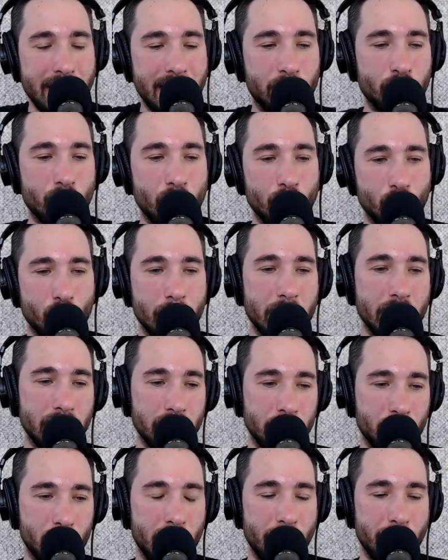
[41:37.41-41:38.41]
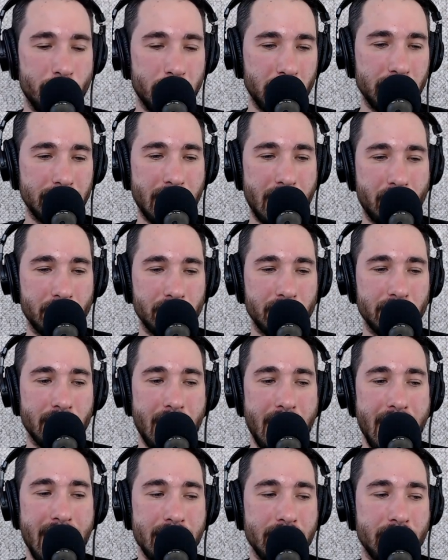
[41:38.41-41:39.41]
This one woman, she reaches out,
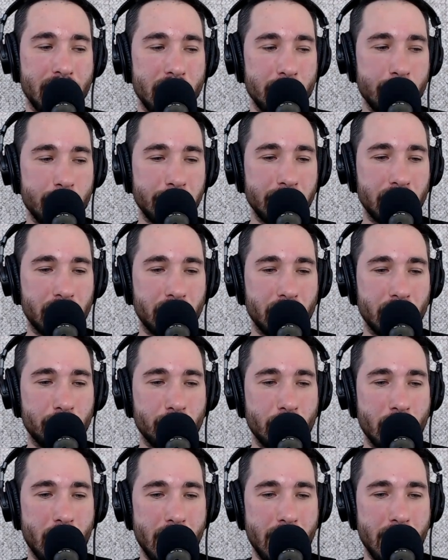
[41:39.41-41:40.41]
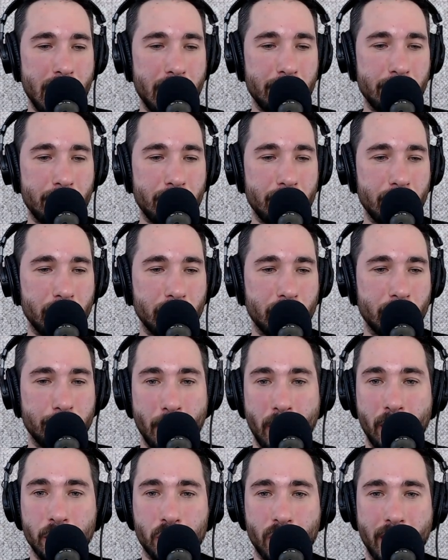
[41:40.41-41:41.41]
she's like, hey, can you make me some um,
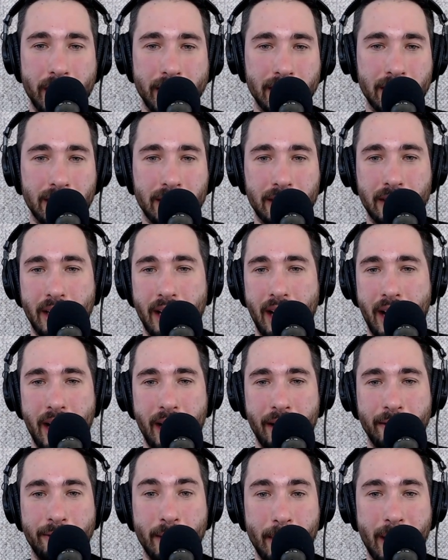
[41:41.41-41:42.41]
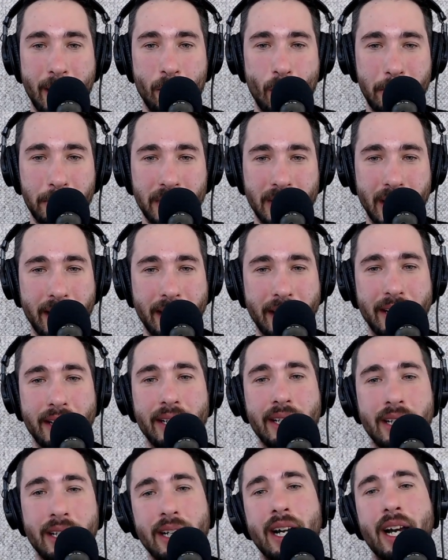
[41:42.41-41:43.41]
some portraits uh, for my website?
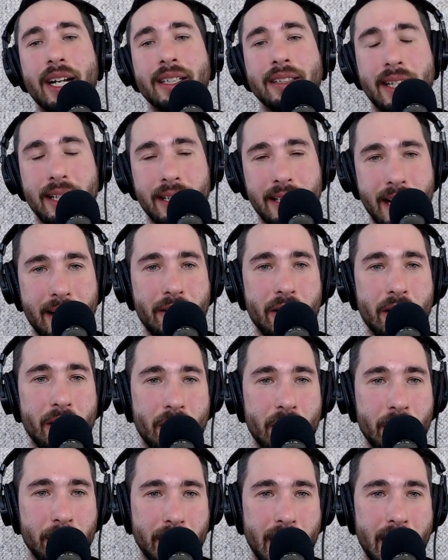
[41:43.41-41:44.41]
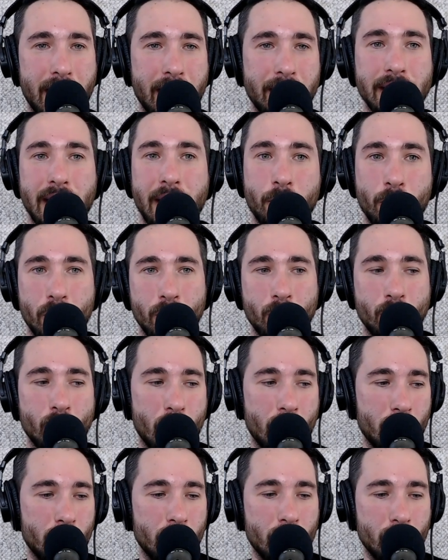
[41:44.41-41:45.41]
I said, yeah, okay. I was like, what
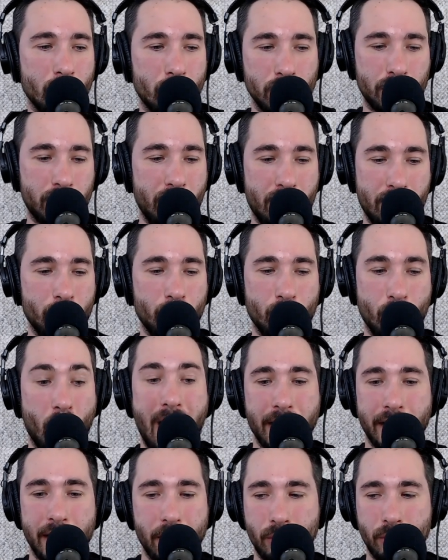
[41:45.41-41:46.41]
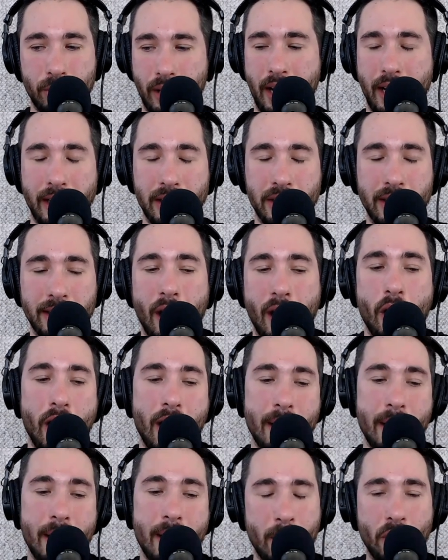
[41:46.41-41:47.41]
what what's your what are you like? And she's
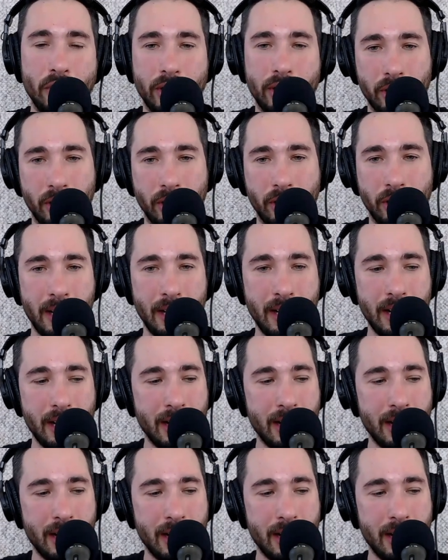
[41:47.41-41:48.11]
like, oh, I'm a model.